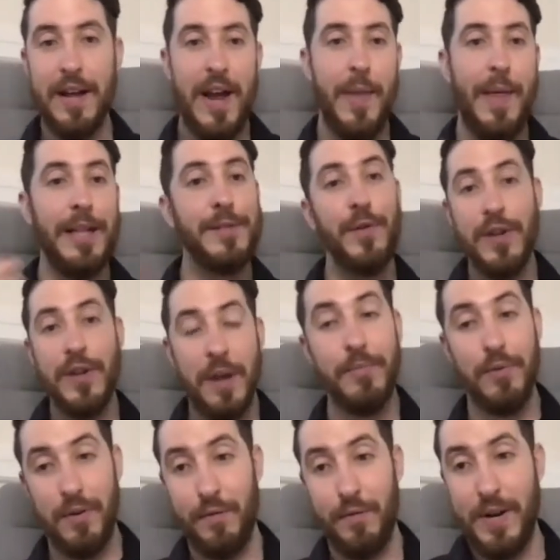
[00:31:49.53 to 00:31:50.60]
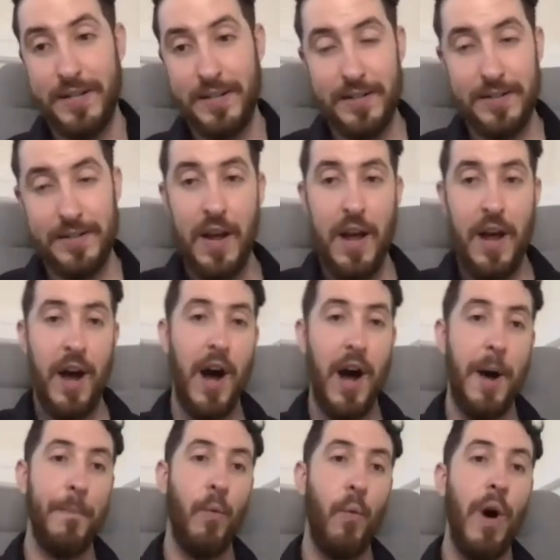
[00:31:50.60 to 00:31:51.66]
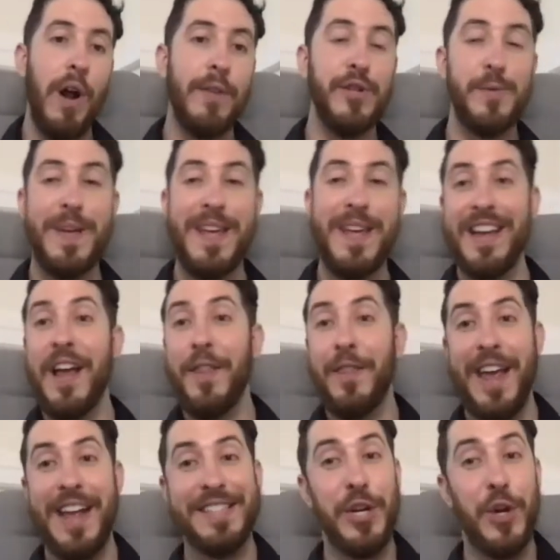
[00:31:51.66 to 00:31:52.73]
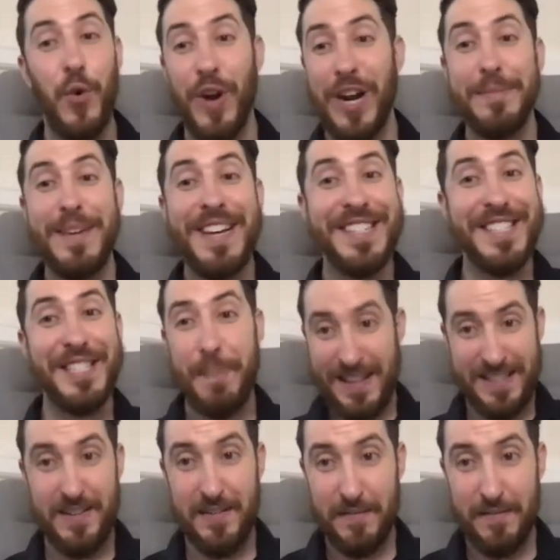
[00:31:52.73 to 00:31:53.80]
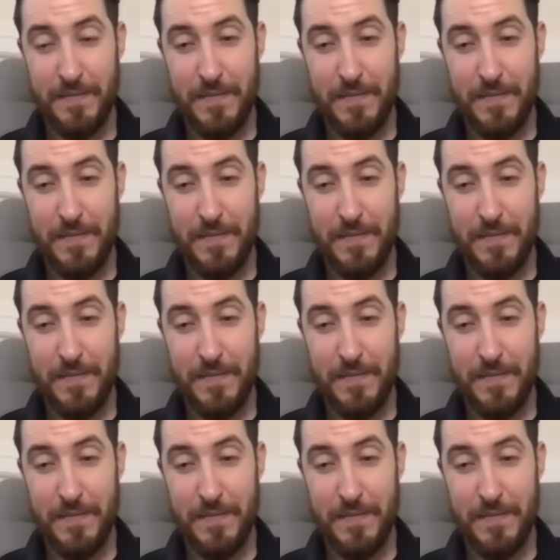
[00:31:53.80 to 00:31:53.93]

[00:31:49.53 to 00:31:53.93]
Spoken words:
And that's for a number of reasons. One of which being it's incredibly expensive.